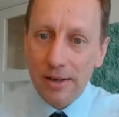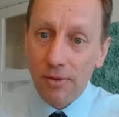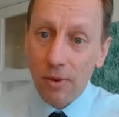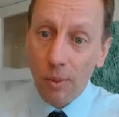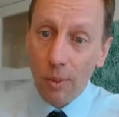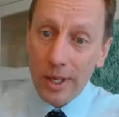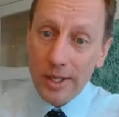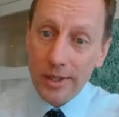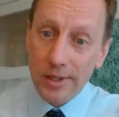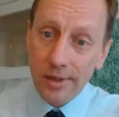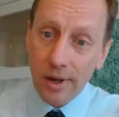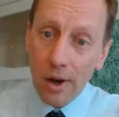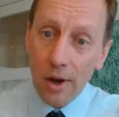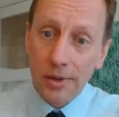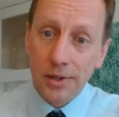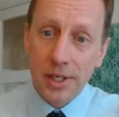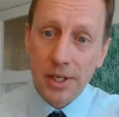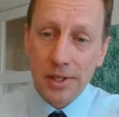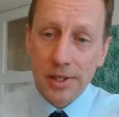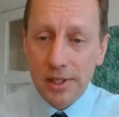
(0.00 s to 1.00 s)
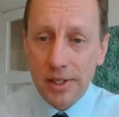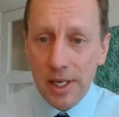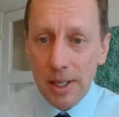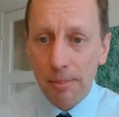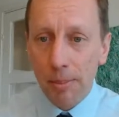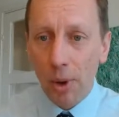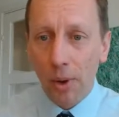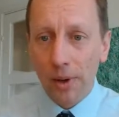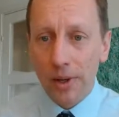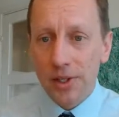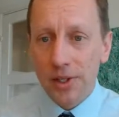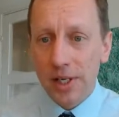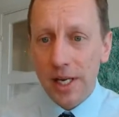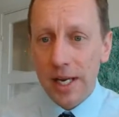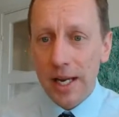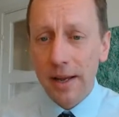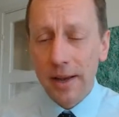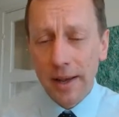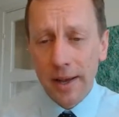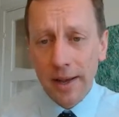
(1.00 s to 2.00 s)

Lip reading: and we're starting to see policy